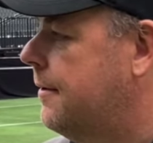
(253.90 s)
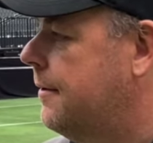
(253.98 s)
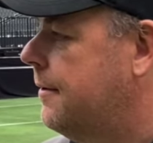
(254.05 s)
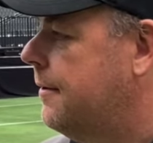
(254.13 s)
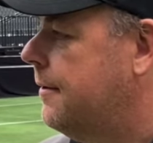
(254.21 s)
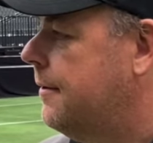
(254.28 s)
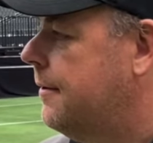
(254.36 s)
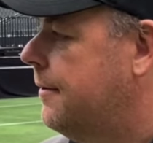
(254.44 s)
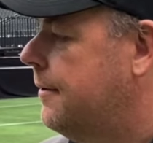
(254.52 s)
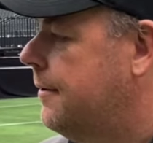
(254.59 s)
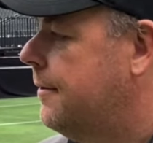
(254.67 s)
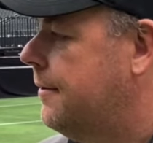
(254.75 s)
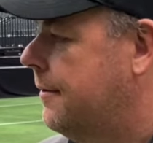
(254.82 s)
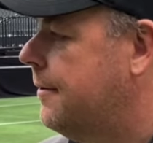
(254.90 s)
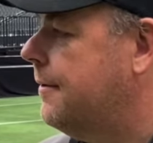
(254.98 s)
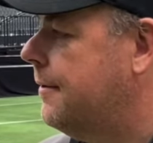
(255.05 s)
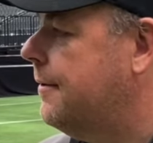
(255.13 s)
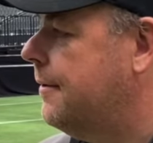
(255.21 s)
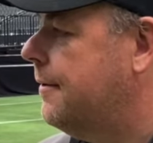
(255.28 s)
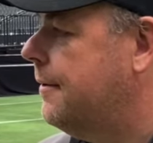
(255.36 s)

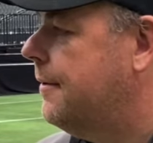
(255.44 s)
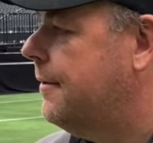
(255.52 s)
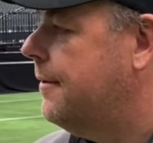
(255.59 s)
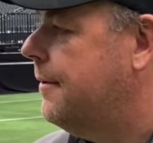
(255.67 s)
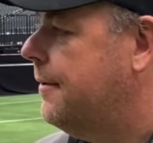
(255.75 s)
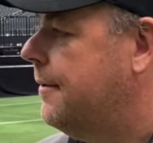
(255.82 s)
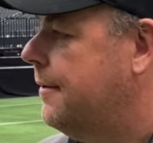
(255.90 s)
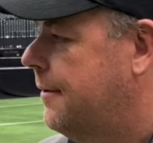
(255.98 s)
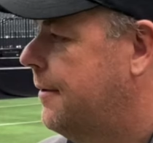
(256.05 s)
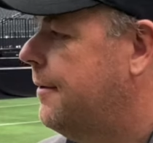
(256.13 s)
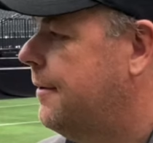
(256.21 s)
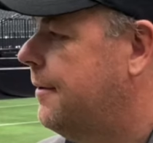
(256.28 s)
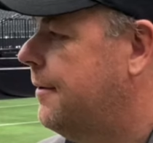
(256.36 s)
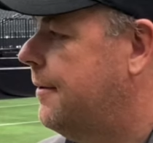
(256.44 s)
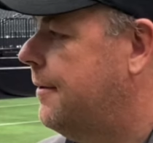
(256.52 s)
(silent)